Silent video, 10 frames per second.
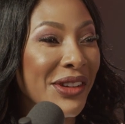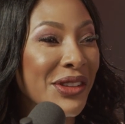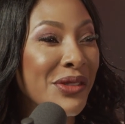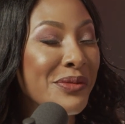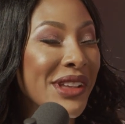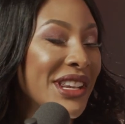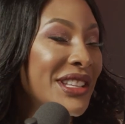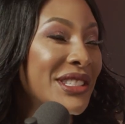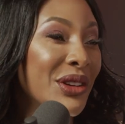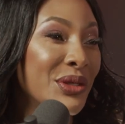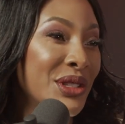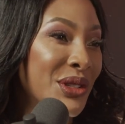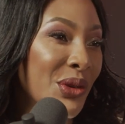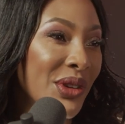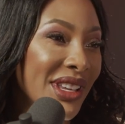you made it sound
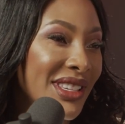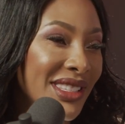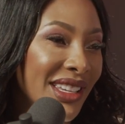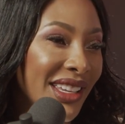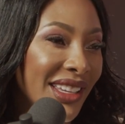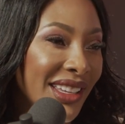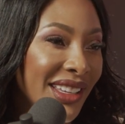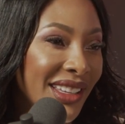so easy. It is that